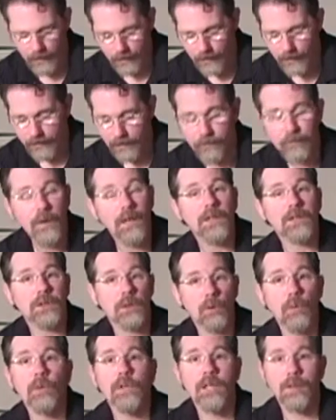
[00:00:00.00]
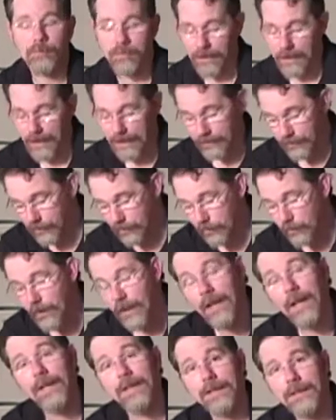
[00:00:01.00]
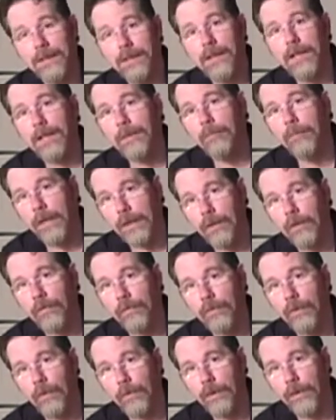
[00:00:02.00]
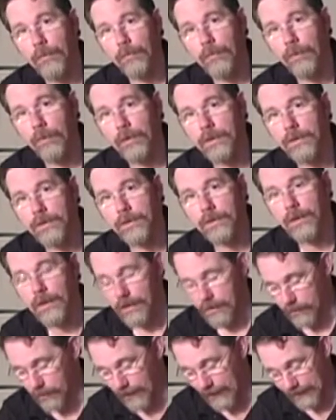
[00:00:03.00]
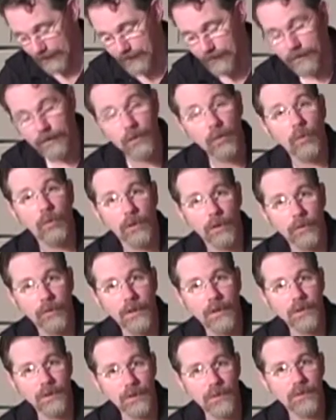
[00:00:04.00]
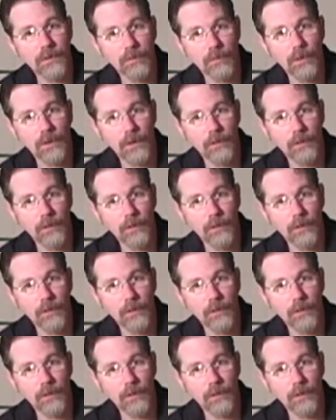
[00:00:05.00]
The effects are only applied to the XLR microphone inputs, not to the 1/4-inch instrument